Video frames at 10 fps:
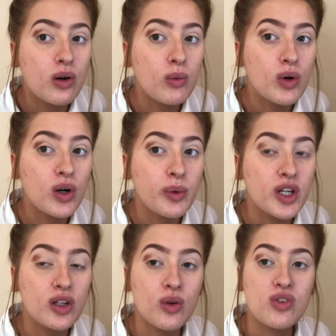Whoa, when
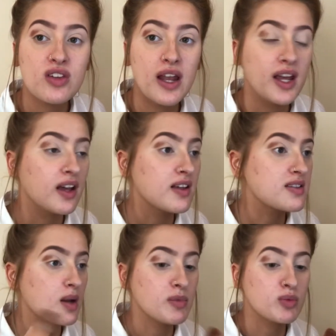you don't set it, it's
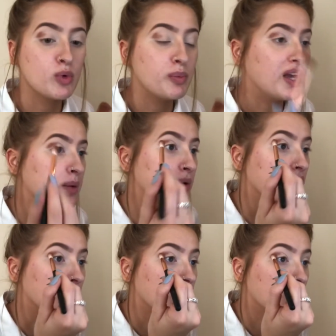so much more
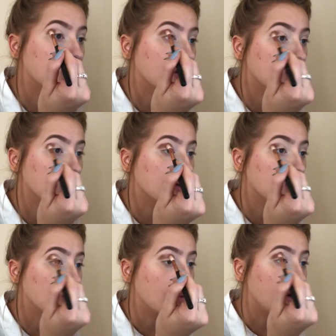pigment.
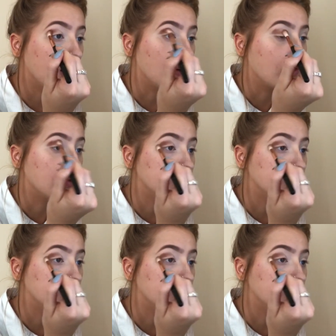Wow.